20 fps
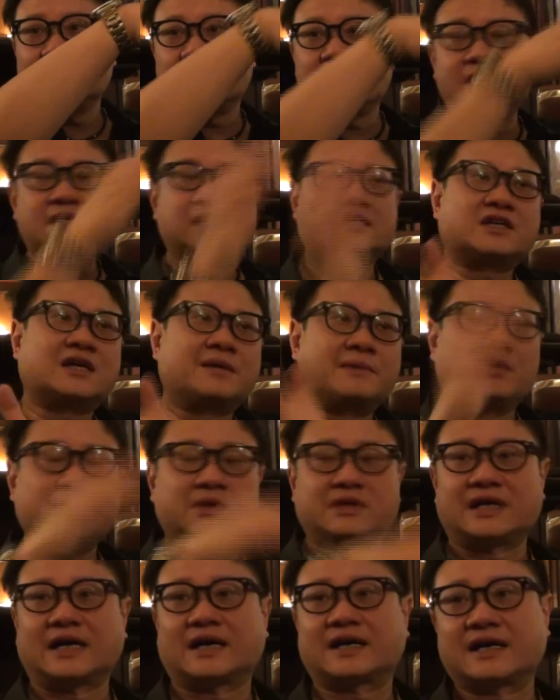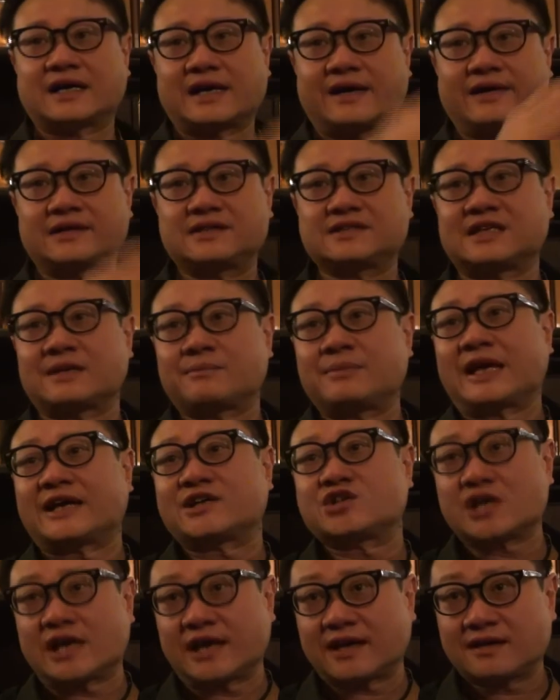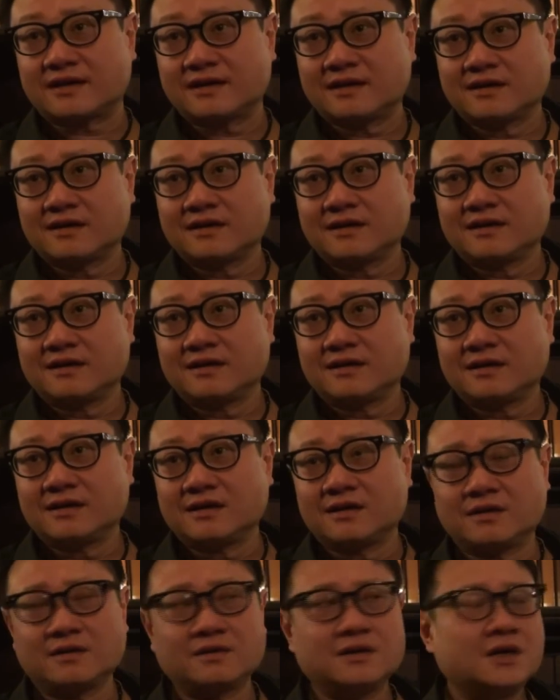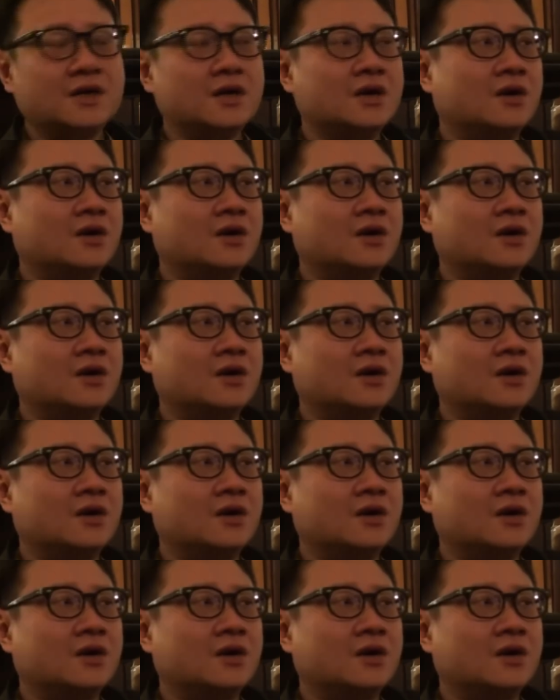and he had to come up with darker characters like Black Jack, you know,